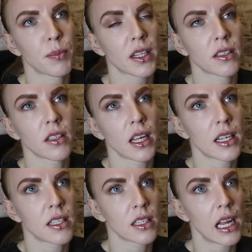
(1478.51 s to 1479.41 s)
but
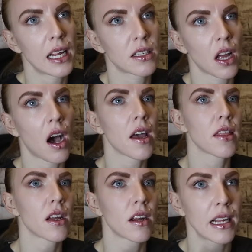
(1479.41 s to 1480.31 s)
it's it's
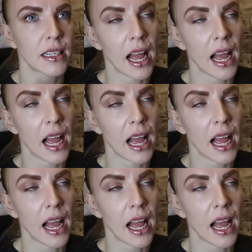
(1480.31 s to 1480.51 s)
either it